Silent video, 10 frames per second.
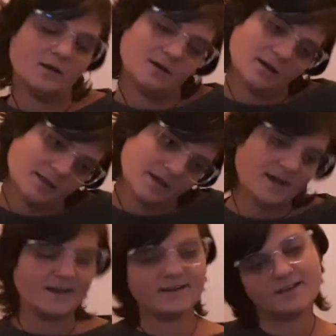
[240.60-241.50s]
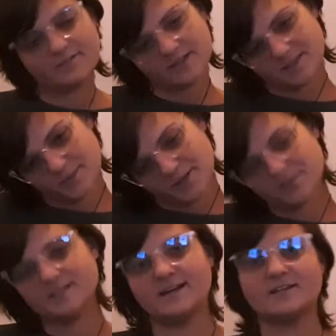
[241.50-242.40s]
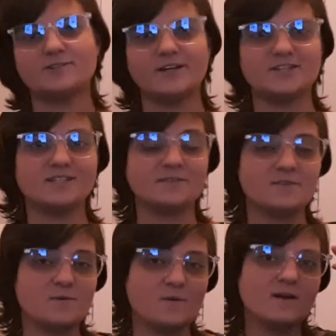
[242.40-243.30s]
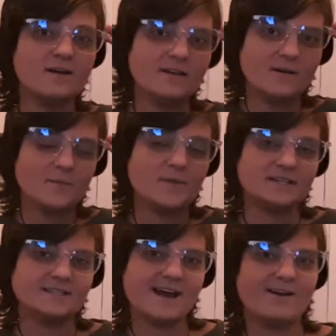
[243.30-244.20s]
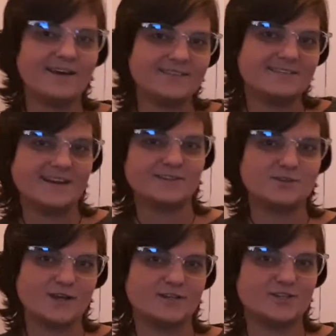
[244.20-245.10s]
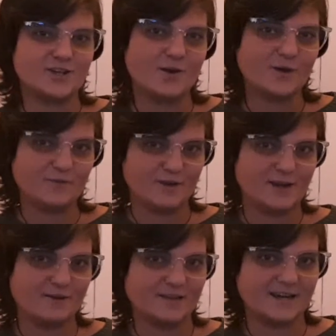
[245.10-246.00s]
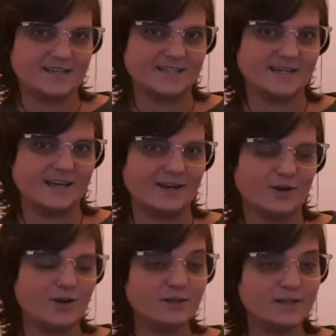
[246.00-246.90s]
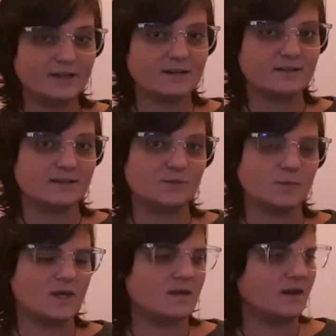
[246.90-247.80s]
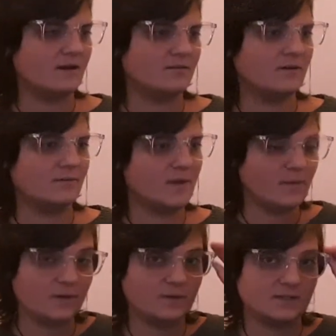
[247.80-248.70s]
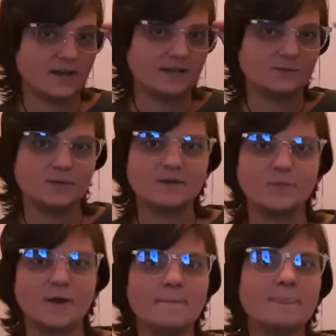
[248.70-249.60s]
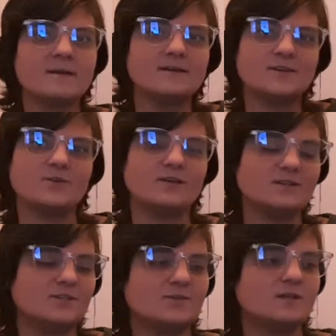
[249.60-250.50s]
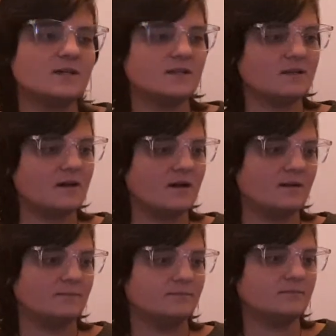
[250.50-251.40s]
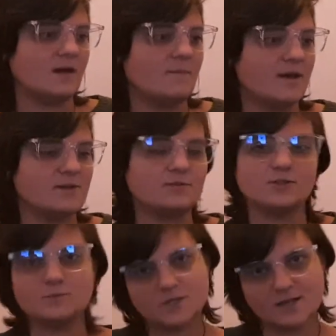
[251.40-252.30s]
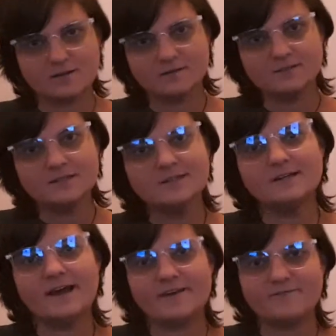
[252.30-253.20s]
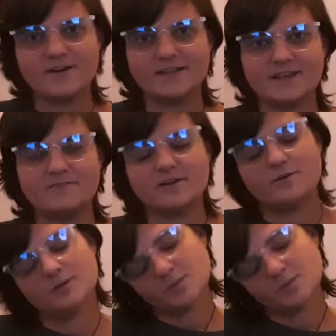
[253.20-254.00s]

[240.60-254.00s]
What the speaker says: And then giving some of those neck stretches. If you missed out on the neck stretch yoga video that I did earlier this week, I don't know, maybe it was last week, but you can tune in on my YouTube channel and find that video as